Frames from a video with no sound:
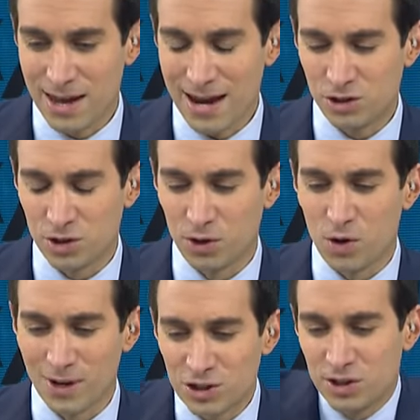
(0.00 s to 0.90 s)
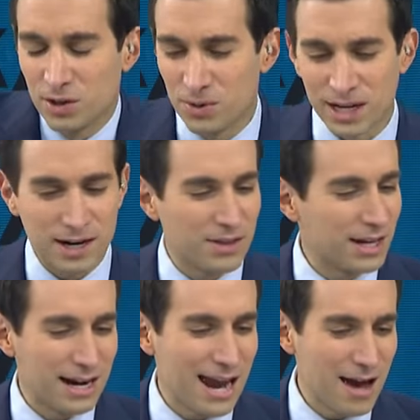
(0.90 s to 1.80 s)
And so the question, though, that
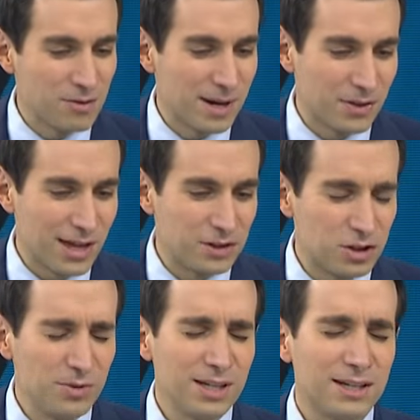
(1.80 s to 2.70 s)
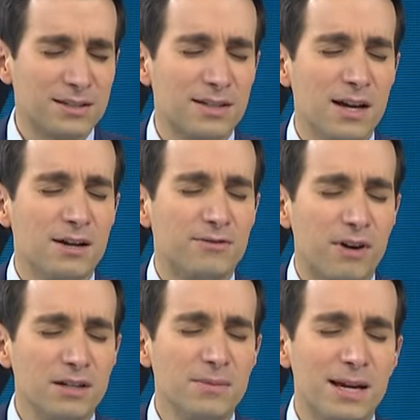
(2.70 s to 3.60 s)
I have about that is, do you think it's
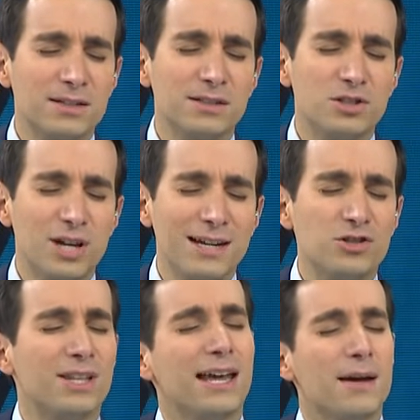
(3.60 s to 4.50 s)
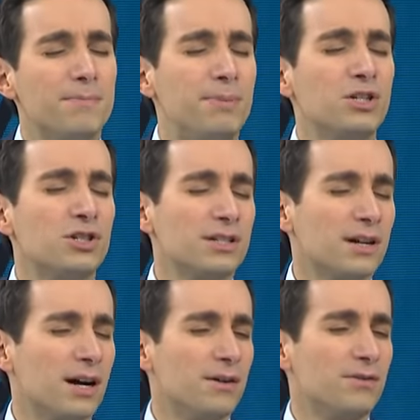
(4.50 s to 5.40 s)
fundamentally changed the ambition
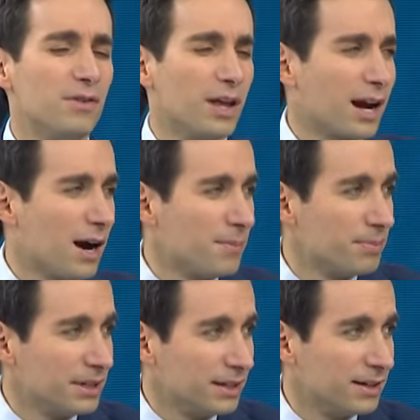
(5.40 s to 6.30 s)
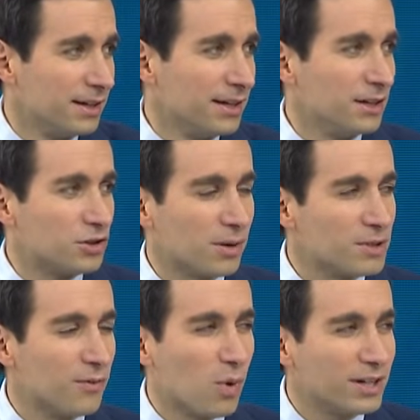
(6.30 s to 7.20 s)
of the company in terms
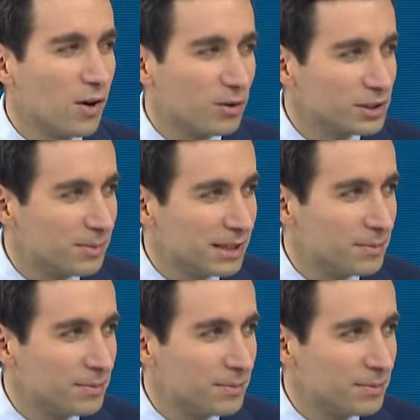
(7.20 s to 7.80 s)
of what it ultimately